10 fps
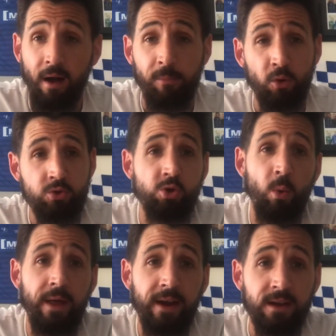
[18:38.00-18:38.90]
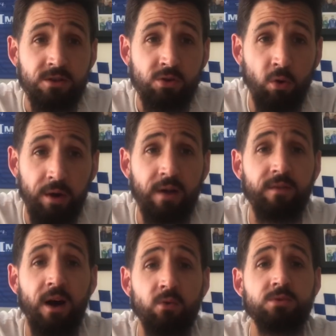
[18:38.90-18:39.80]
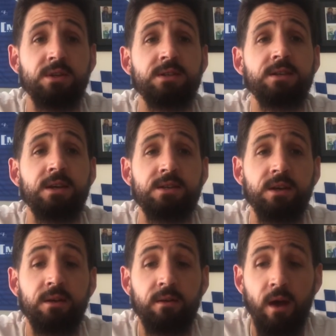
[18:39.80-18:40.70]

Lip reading: I'm not sure where they're going to score enough goals this season.